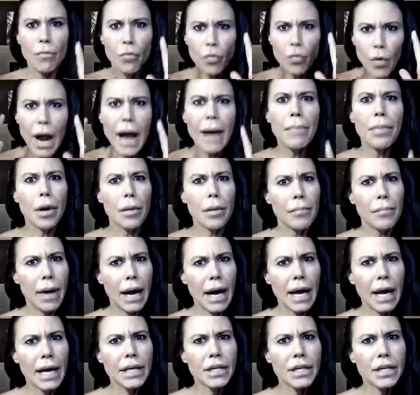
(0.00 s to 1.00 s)
wrap our
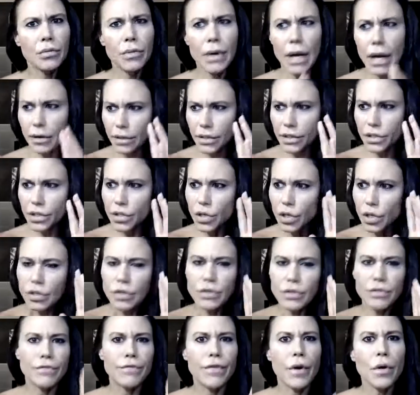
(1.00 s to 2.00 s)
mind around and start
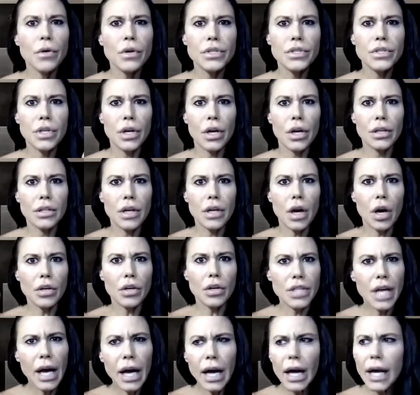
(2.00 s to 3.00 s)
to focus our
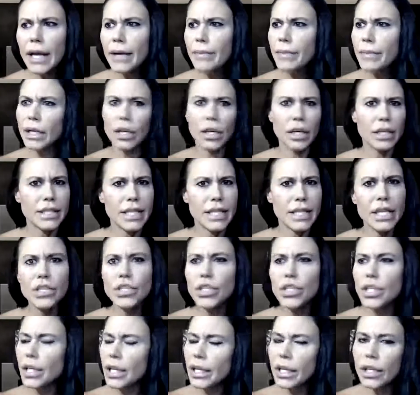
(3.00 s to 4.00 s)
time and our
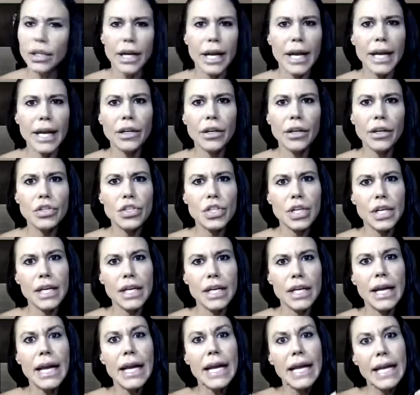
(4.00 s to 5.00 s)
attention and our
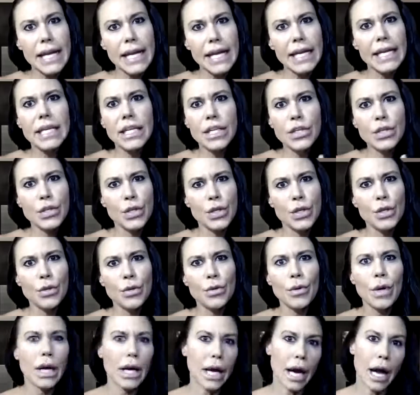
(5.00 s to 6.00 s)
energy
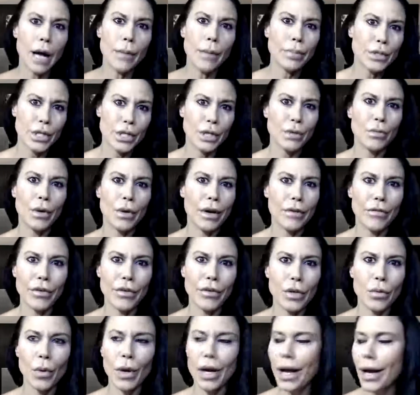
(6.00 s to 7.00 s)
into accomplishing whatever
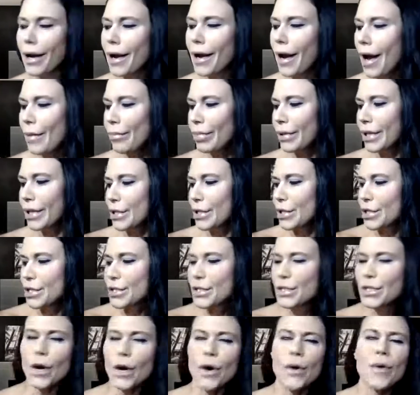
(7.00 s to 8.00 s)
you want to accomplish? And
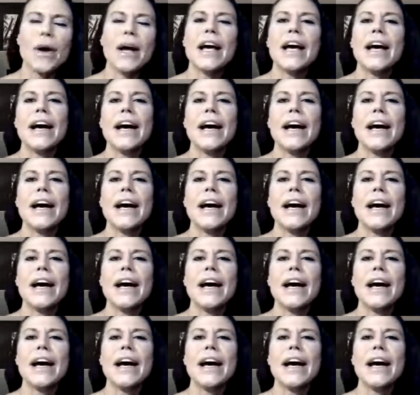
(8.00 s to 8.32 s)
so